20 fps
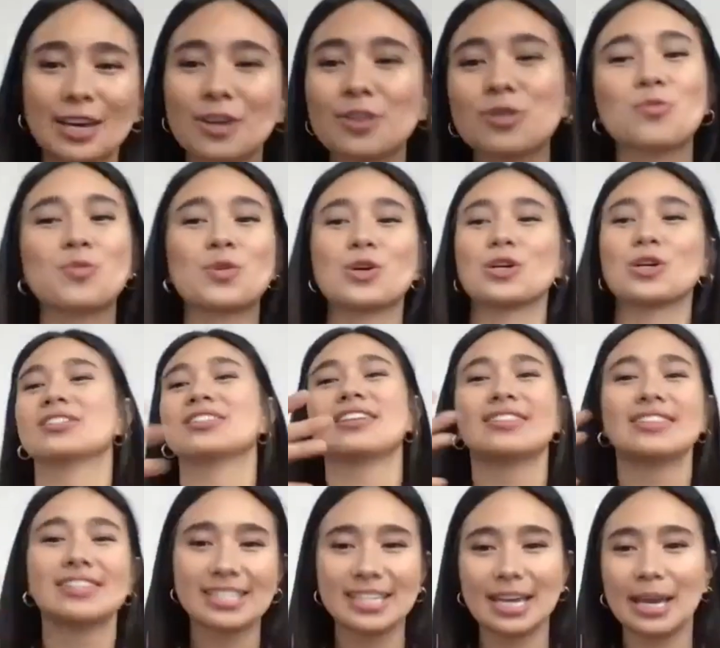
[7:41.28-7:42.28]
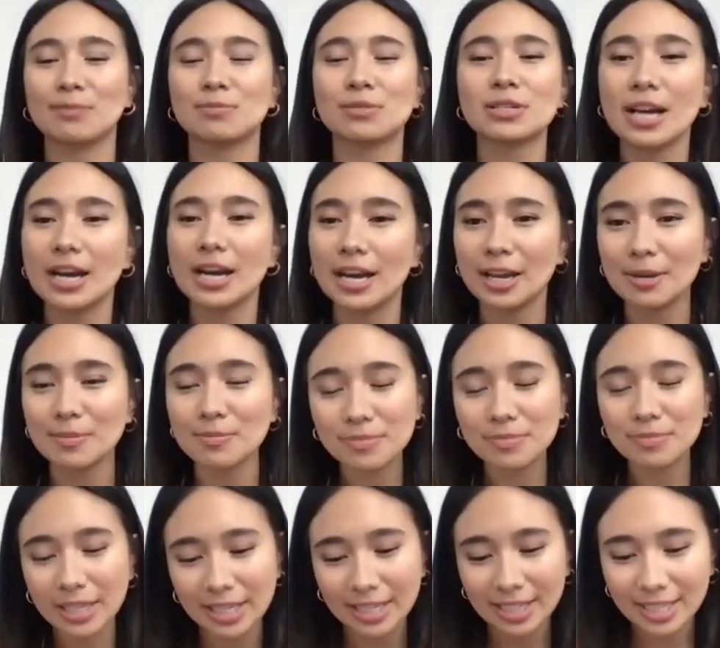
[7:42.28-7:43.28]
the words at the same time.
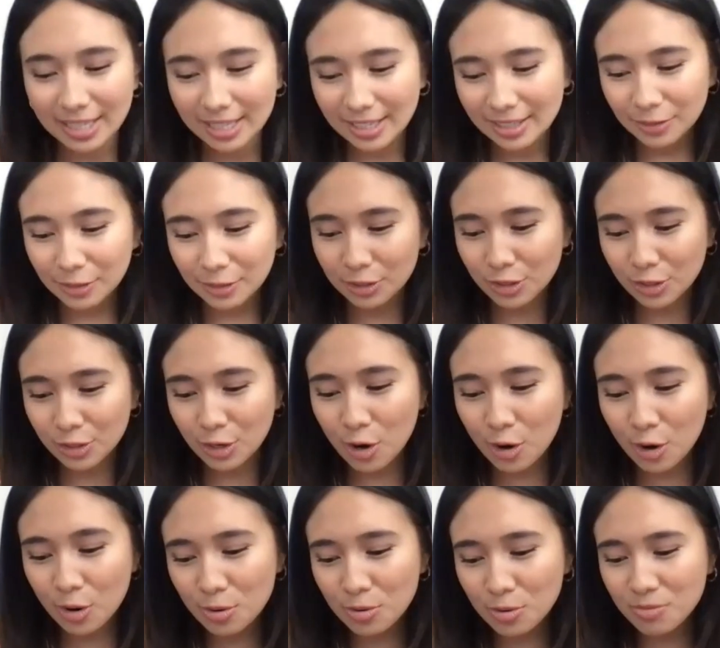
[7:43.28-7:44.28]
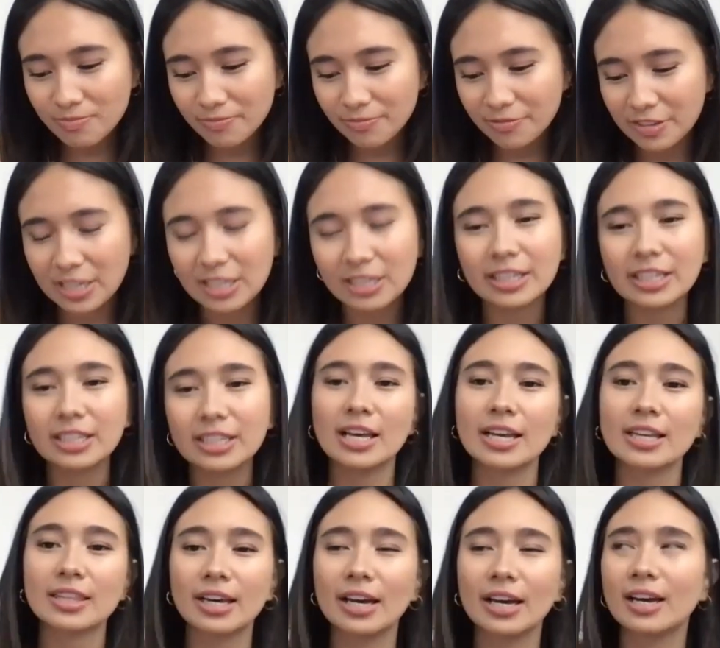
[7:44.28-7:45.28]
Like there's no feeling
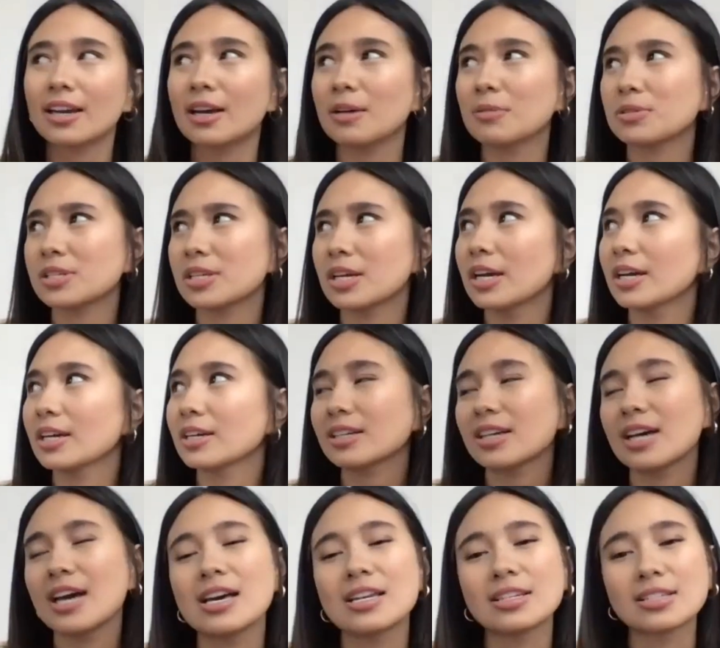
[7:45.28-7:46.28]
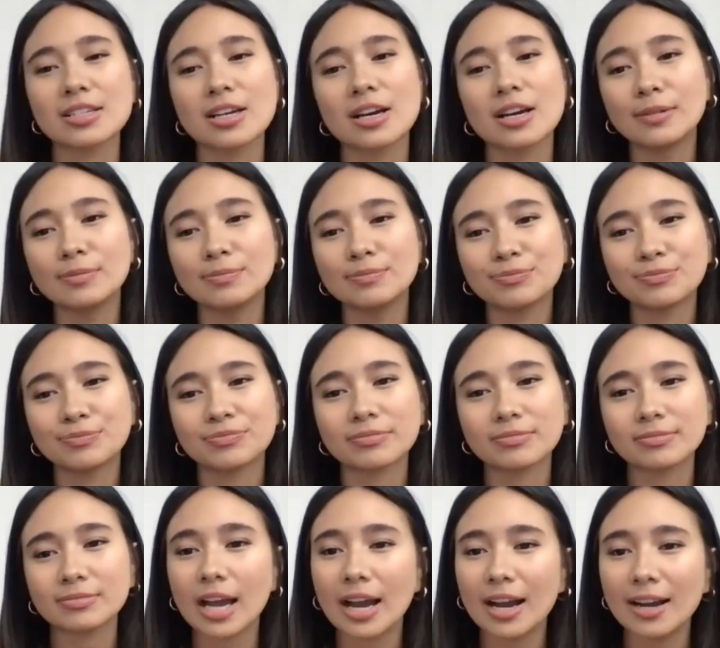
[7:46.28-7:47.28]
like that, I would say. And
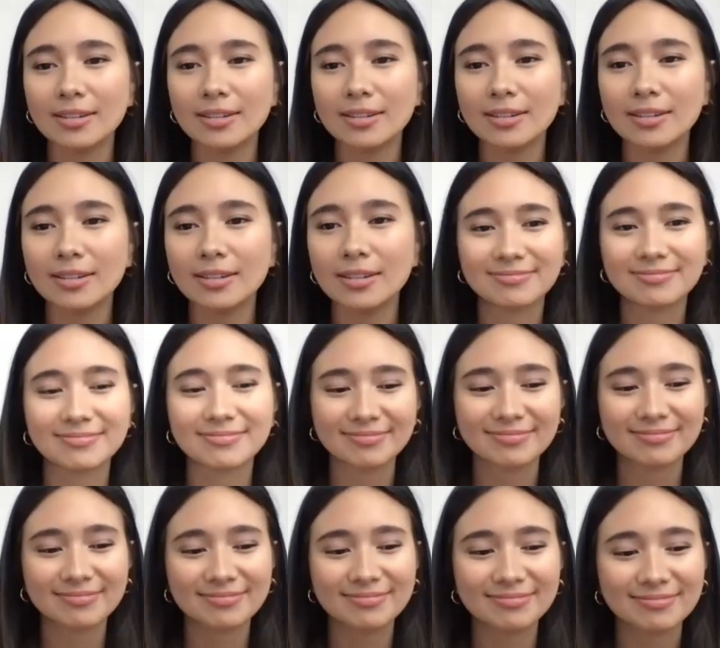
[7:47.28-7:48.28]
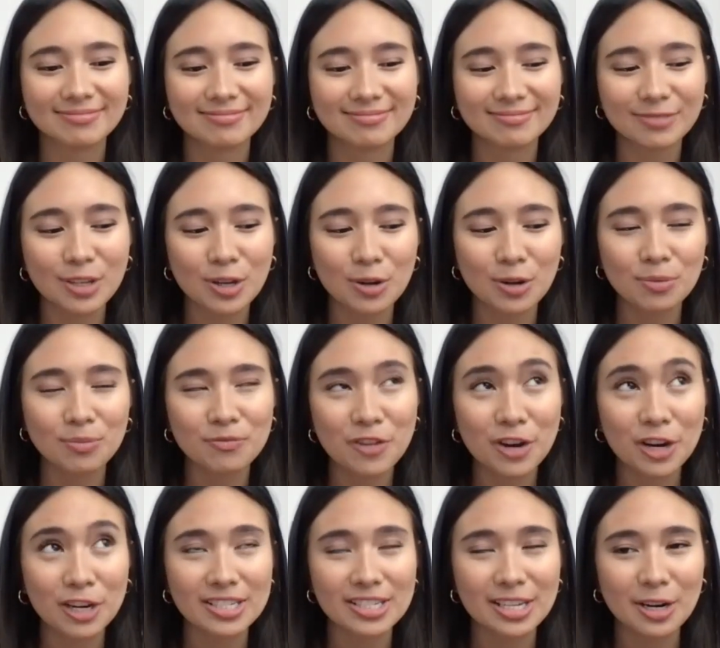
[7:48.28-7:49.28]
yeah, so
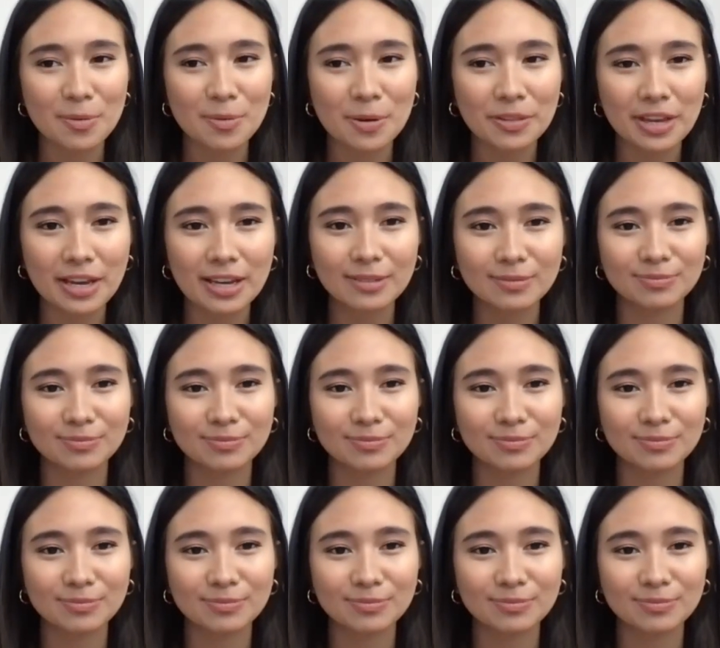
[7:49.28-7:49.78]
very excited about that.